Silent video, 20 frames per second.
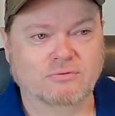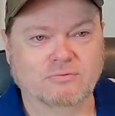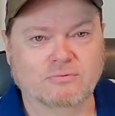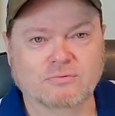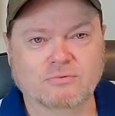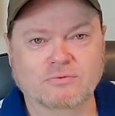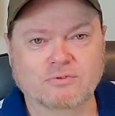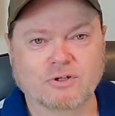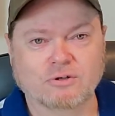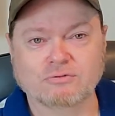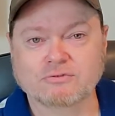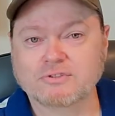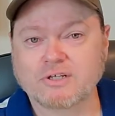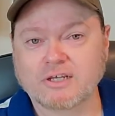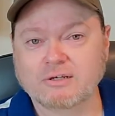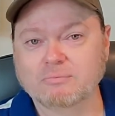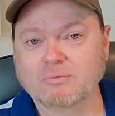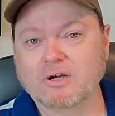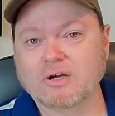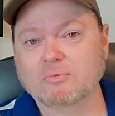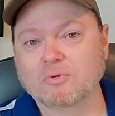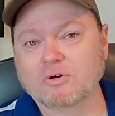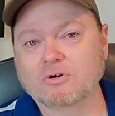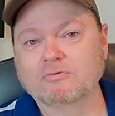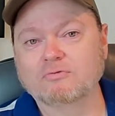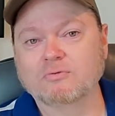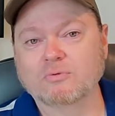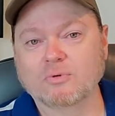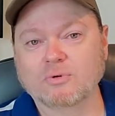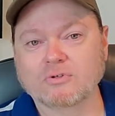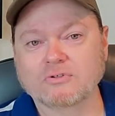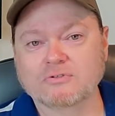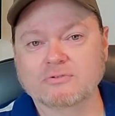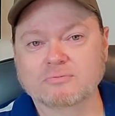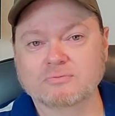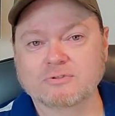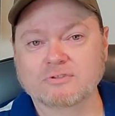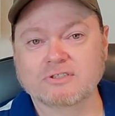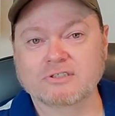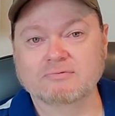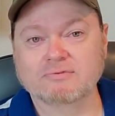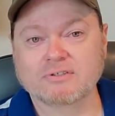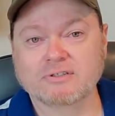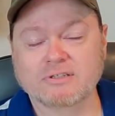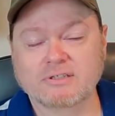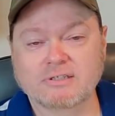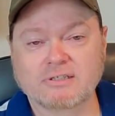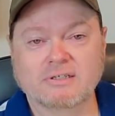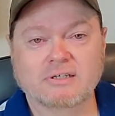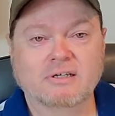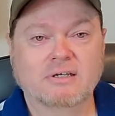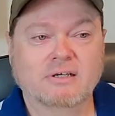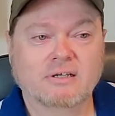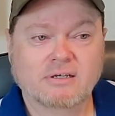Don't take my word for it specifically.